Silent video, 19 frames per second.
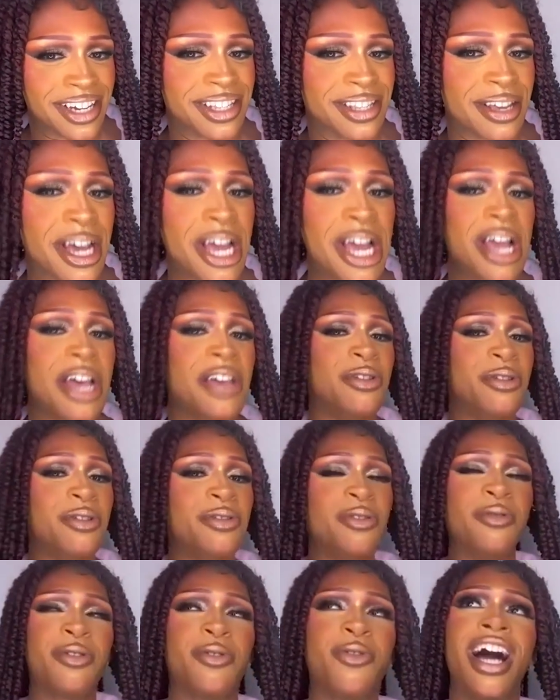because
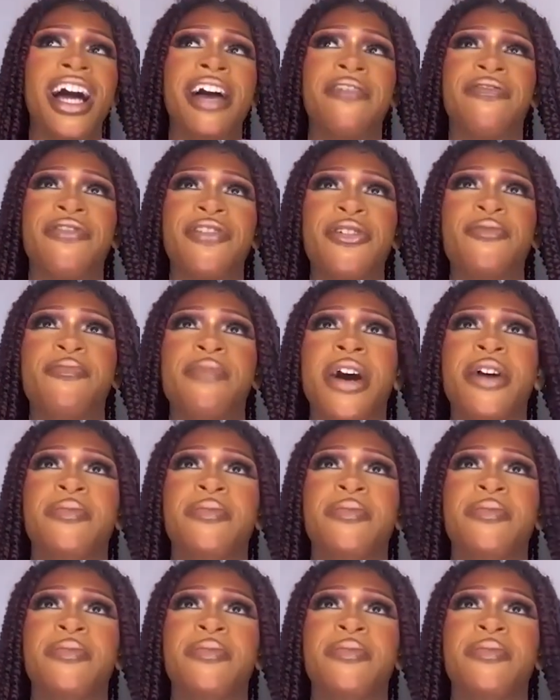there were quite a few